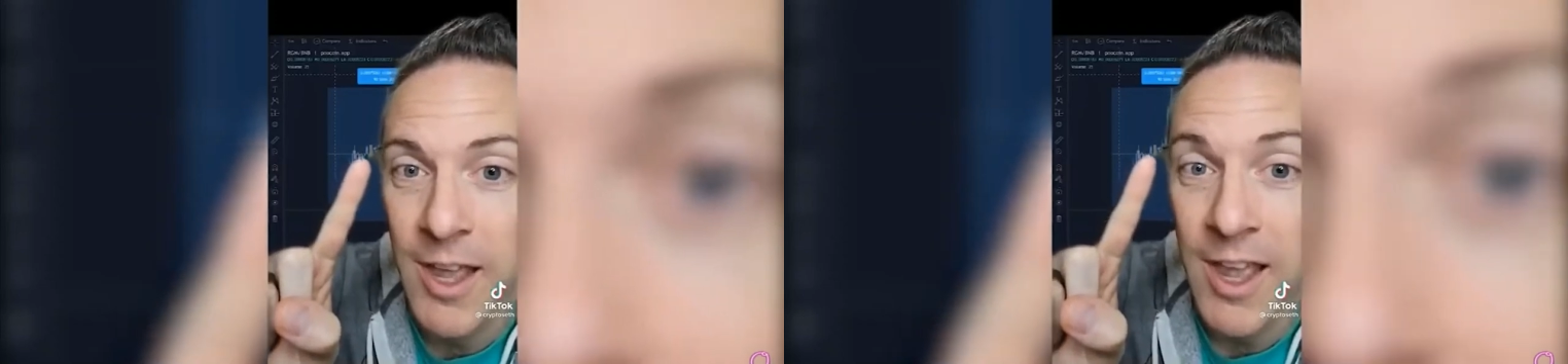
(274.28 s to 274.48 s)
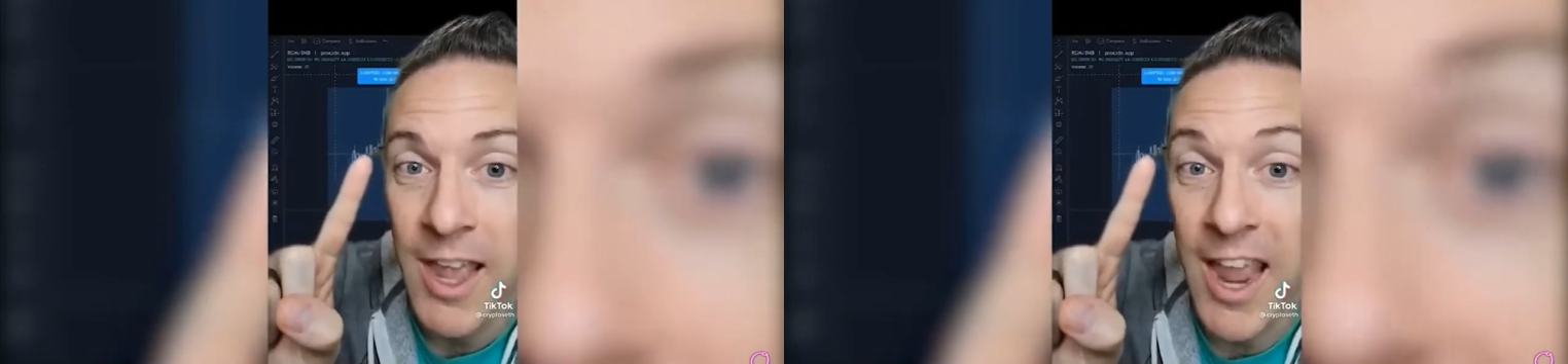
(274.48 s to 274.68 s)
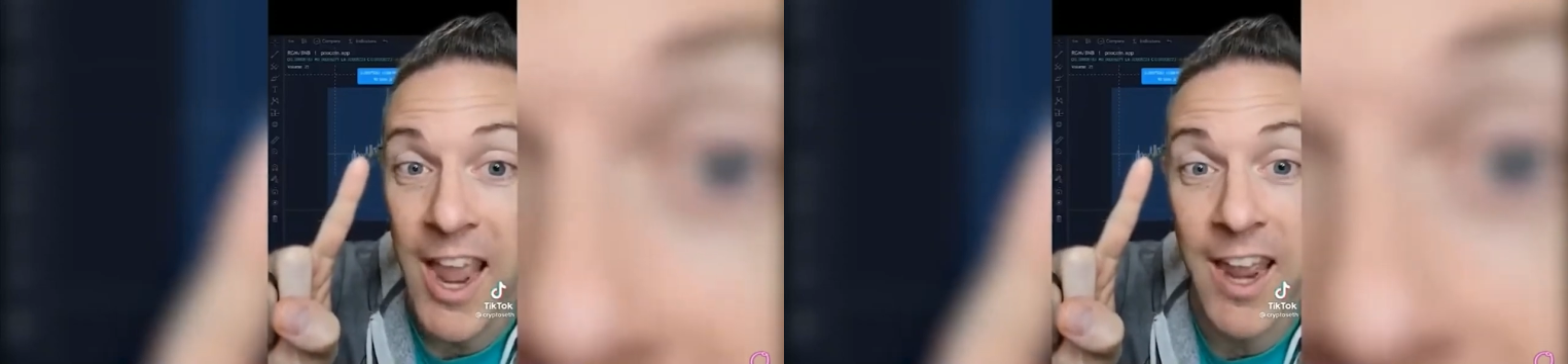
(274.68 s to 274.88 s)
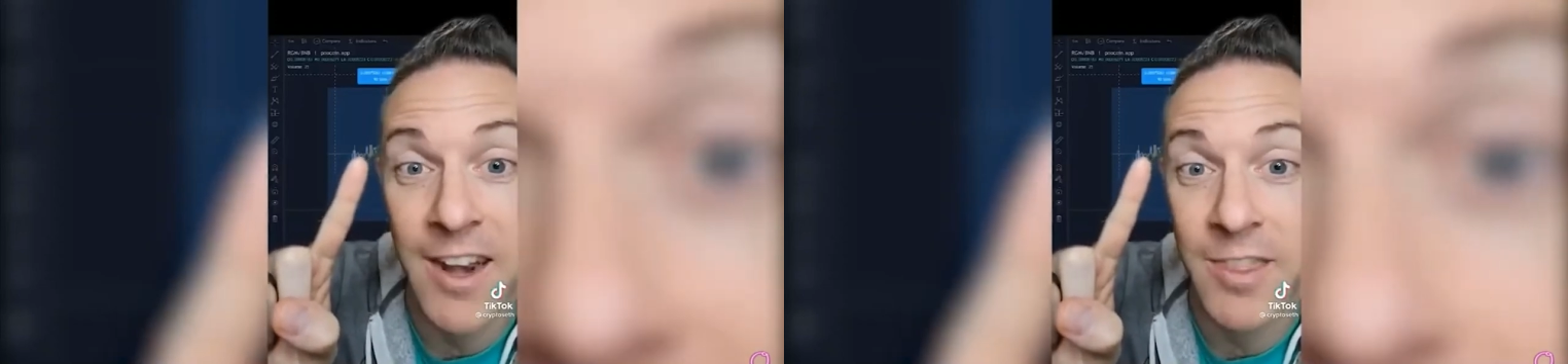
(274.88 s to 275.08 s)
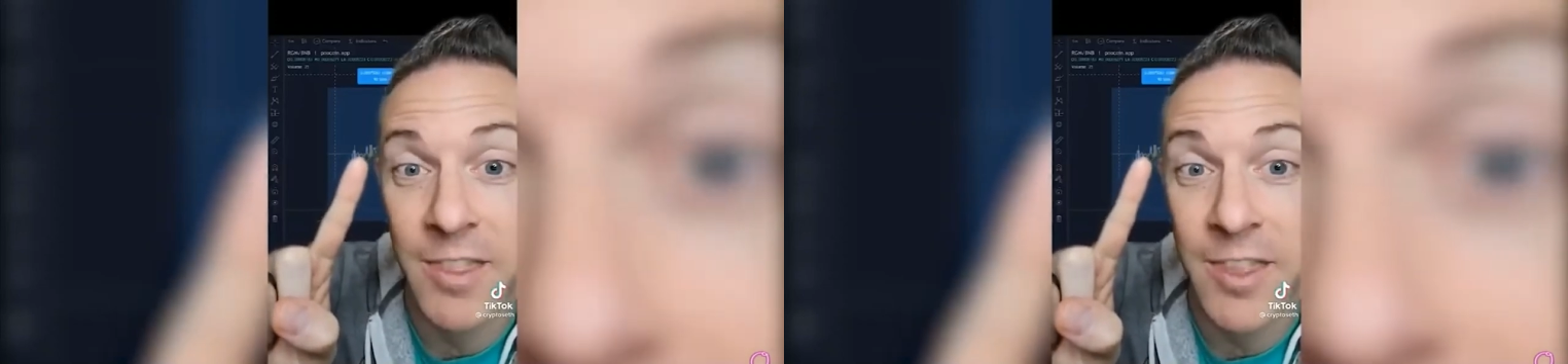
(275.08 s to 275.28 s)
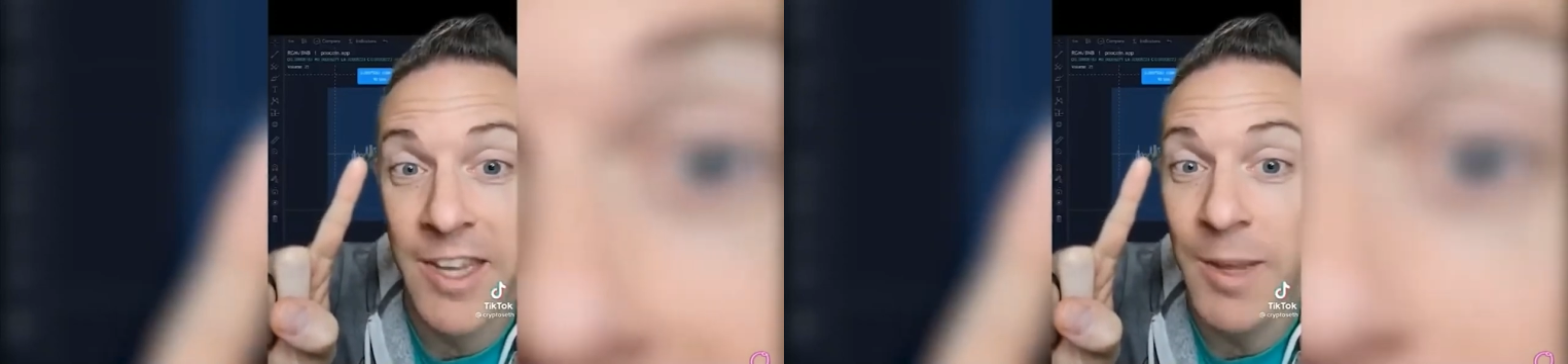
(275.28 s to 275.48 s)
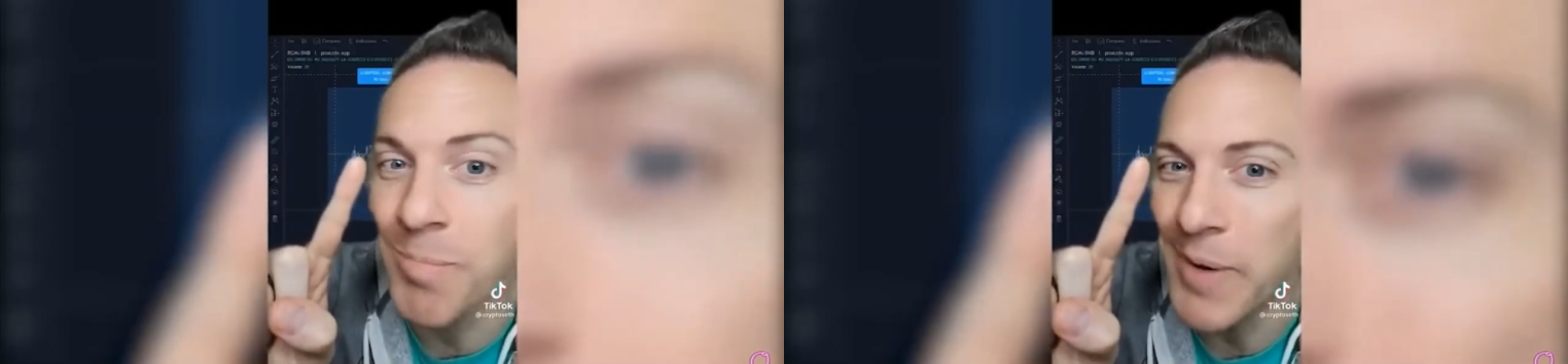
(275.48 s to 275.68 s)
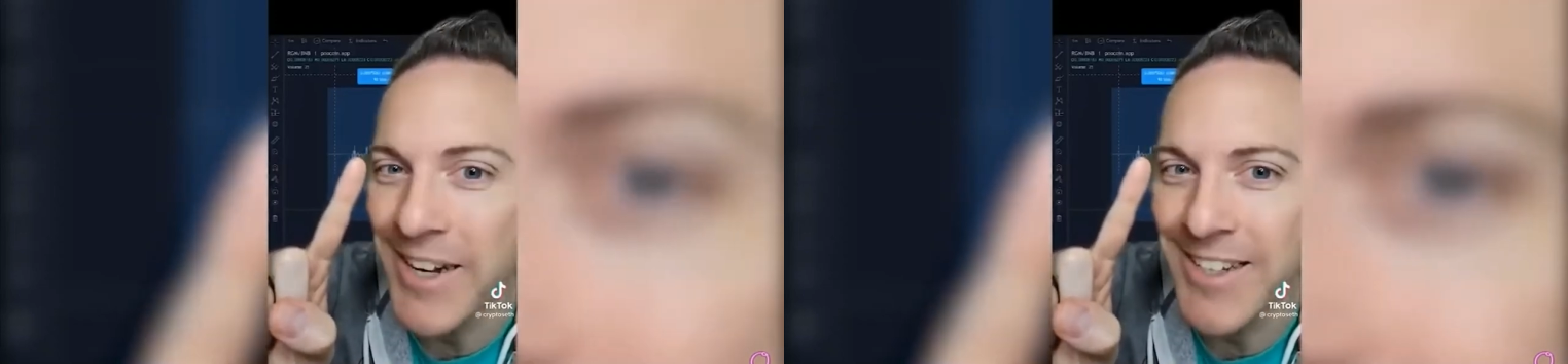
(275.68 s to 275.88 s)
And the
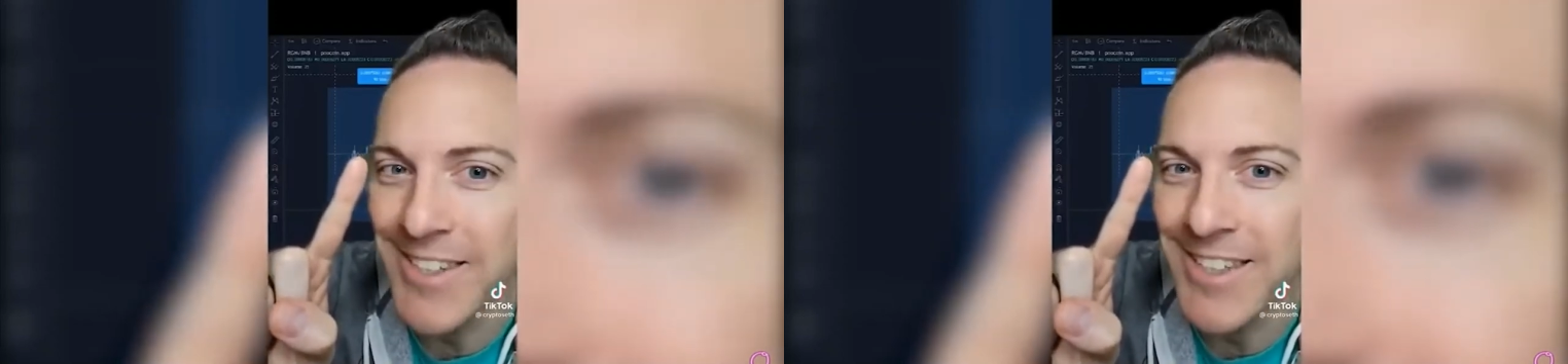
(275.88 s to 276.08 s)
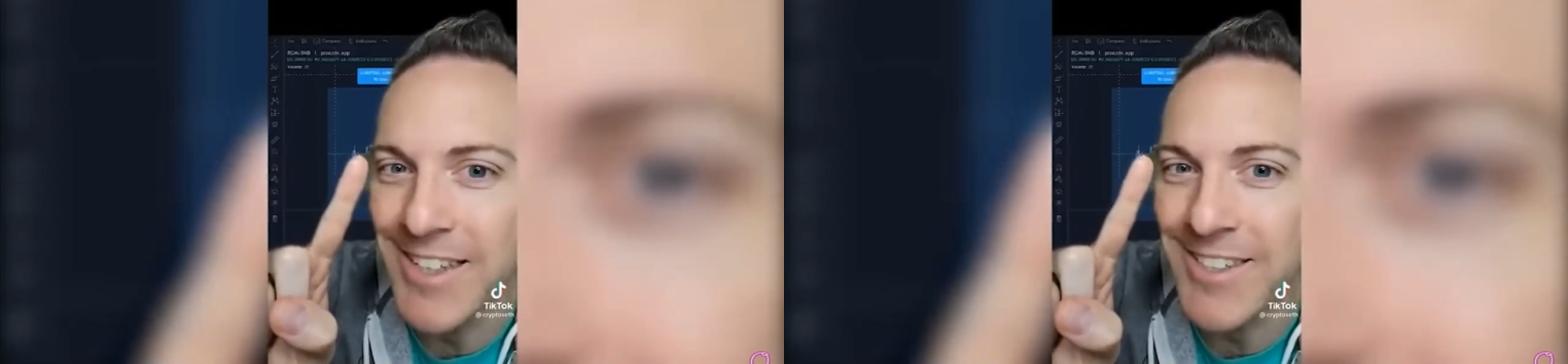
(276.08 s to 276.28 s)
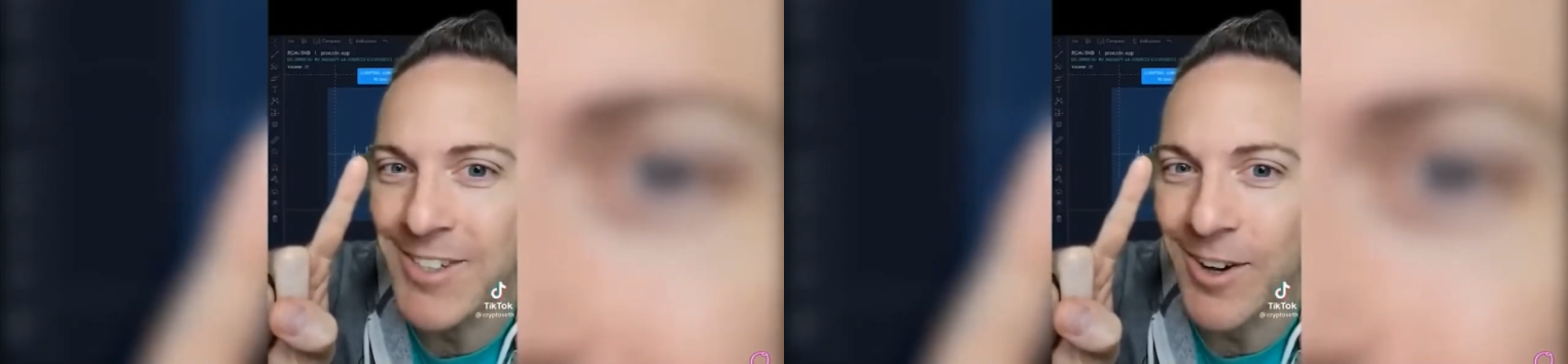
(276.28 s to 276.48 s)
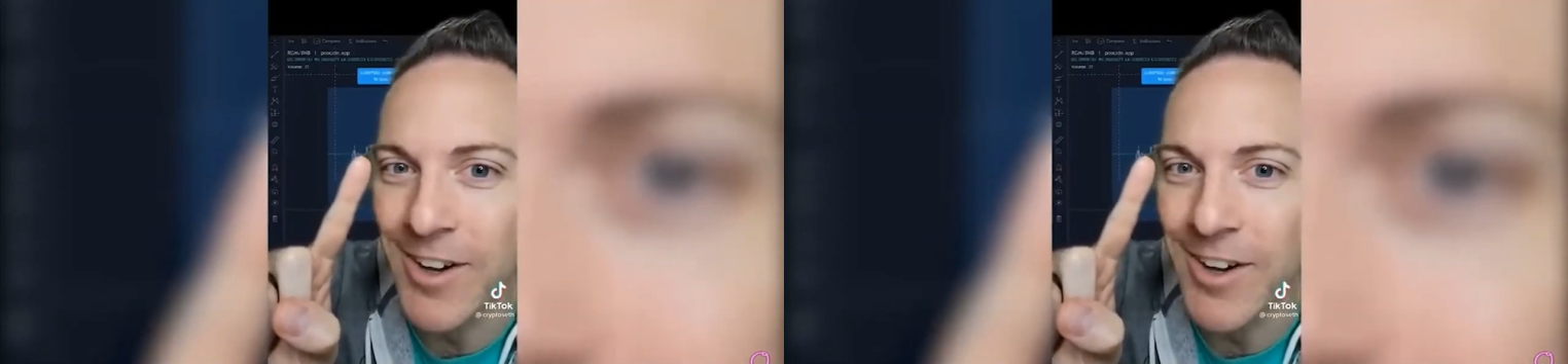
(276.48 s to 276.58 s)
buddies that started